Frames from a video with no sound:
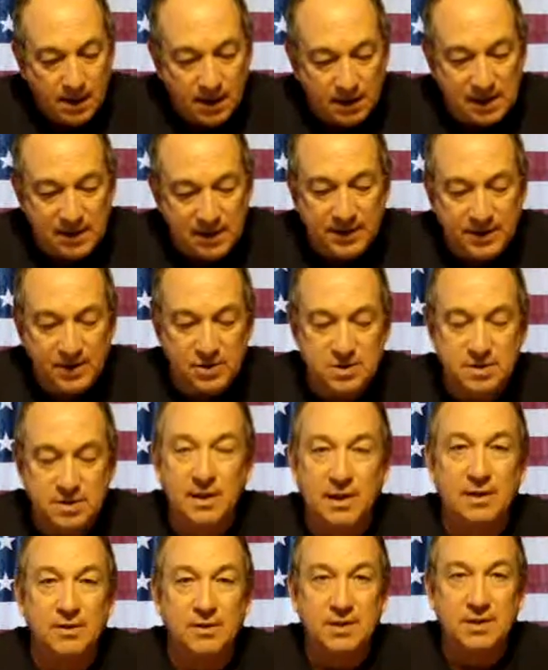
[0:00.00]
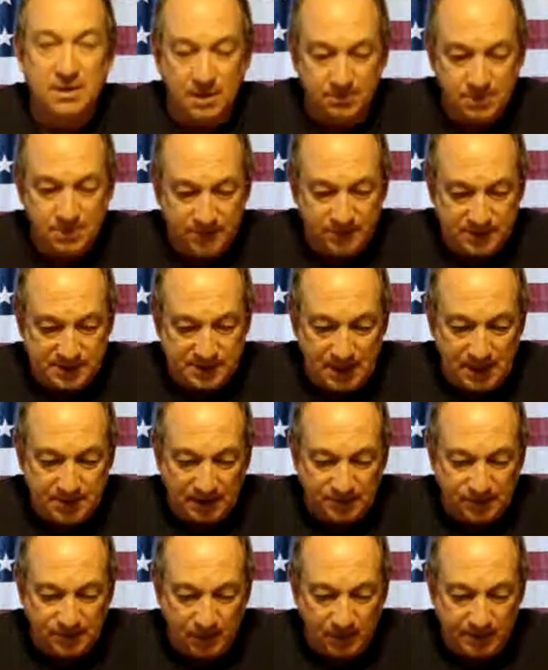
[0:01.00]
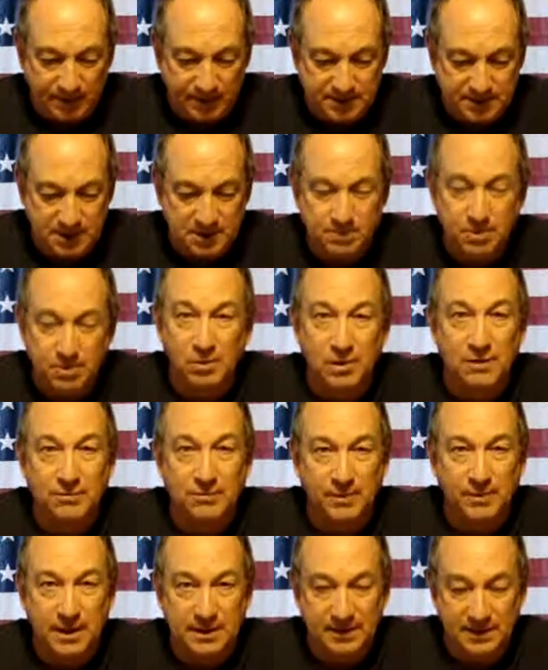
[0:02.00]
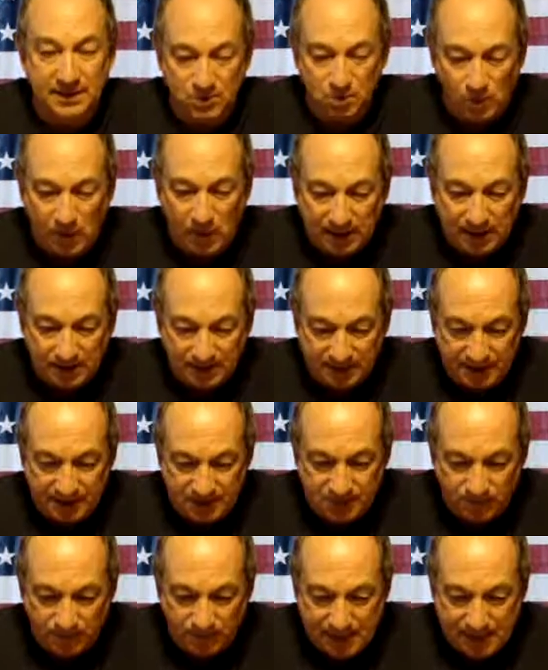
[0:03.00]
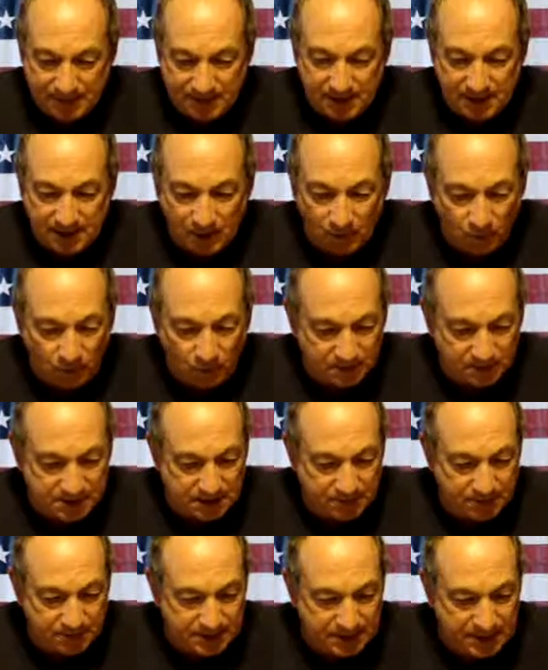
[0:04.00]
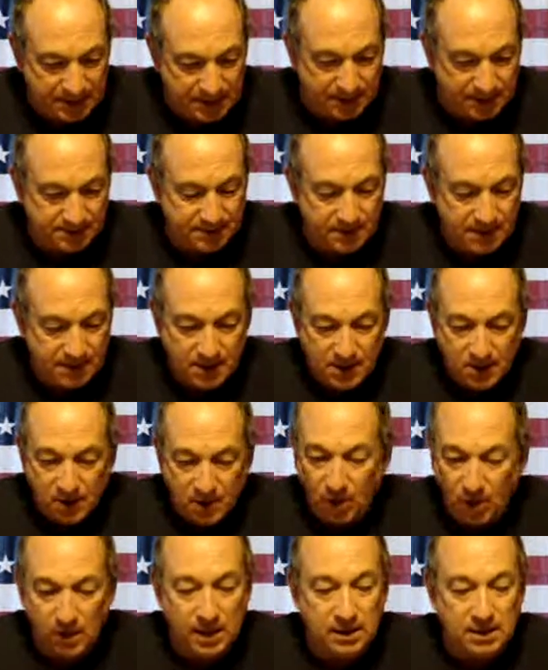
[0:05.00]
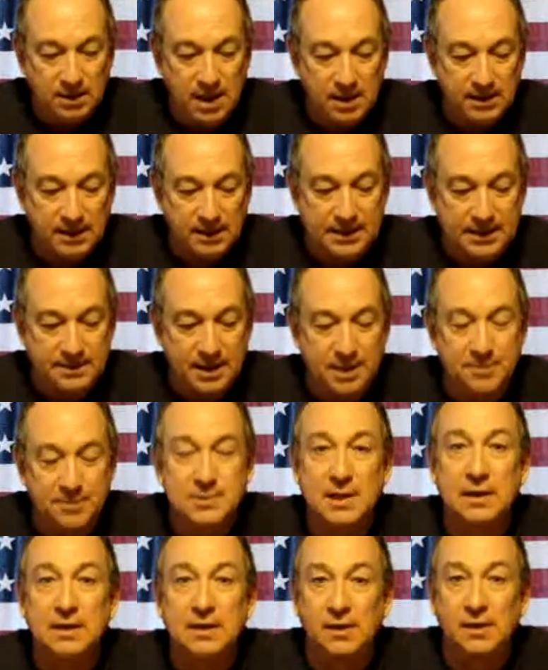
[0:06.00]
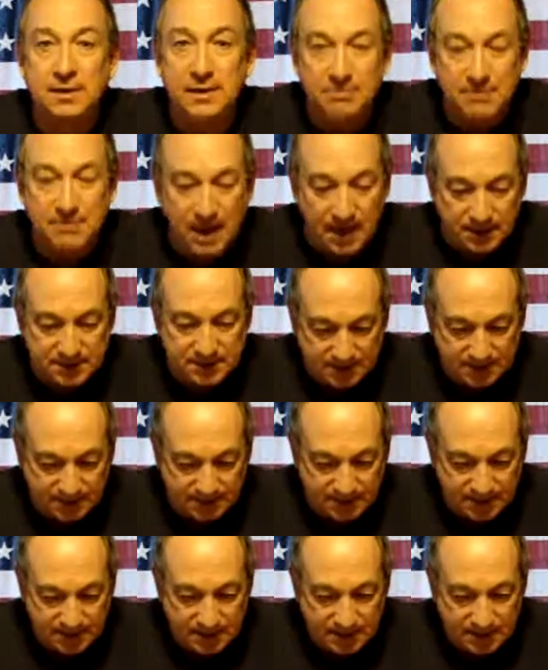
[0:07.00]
11 years later, the number of Islamic phobias has proliferated as wildly as rabbits on a warm summer day, or al-Lalaki tapes at a London mosque.